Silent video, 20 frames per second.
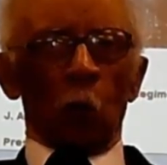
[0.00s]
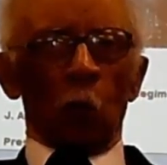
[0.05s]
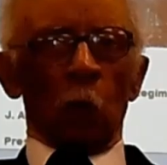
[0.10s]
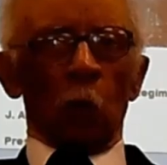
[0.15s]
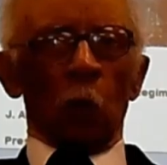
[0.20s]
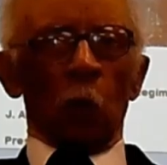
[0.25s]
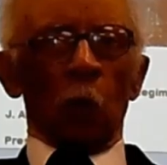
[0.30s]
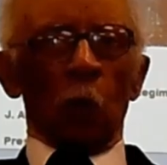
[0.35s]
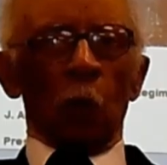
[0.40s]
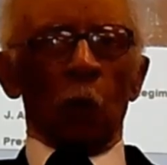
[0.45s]

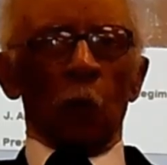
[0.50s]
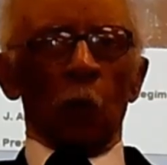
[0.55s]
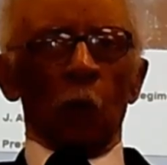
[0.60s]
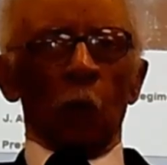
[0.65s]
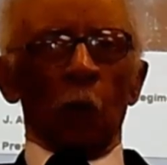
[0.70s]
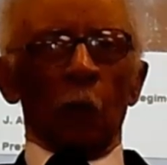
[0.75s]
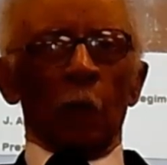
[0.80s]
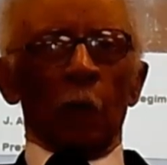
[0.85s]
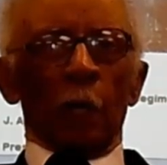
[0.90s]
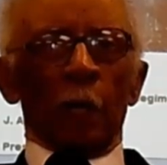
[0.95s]
And
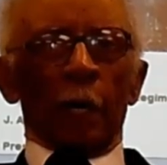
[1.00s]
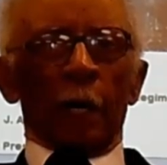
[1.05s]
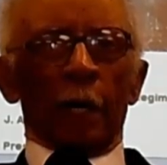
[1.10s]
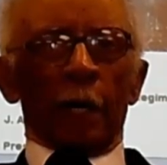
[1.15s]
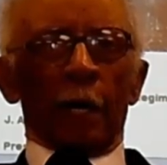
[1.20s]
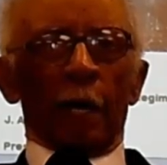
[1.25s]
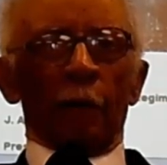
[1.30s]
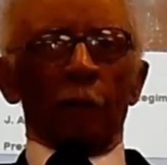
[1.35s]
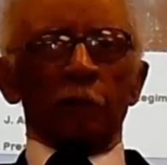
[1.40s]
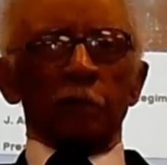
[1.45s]

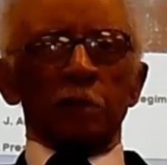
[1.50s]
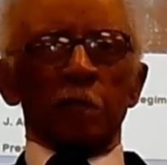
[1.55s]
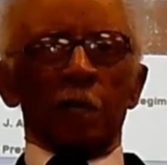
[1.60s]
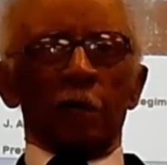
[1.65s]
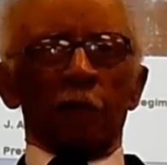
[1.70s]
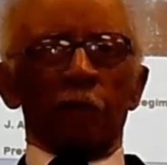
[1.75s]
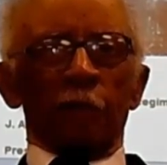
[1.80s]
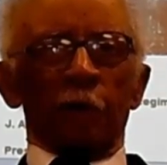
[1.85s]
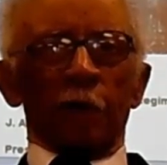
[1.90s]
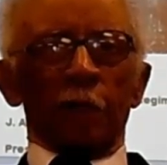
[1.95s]
I was
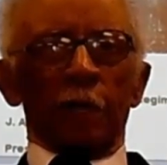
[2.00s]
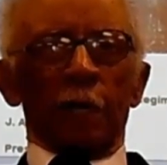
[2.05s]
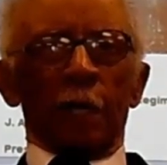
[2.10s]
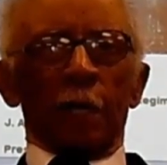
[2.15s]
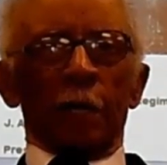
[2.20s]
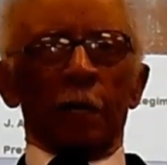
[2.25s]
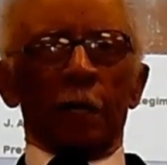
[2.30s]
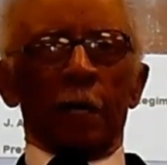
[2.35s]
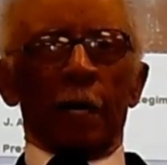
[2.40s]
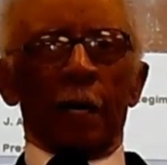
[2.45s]
there for a
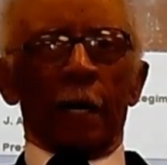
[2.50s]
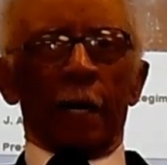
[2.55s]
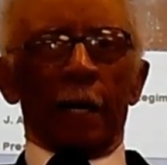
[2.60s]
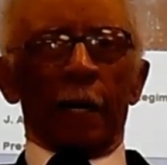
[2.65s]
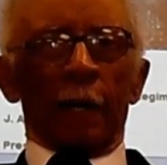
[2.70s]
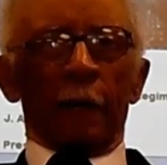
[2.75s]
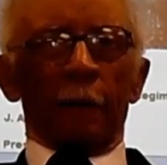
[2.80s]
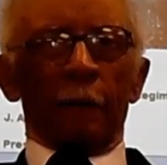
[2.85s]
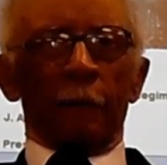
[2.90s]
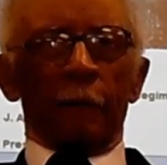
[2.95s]
year and a
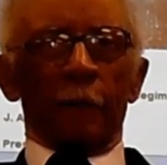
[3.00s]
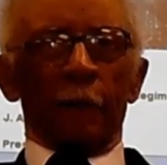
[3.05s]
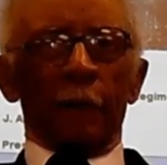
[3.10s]
half.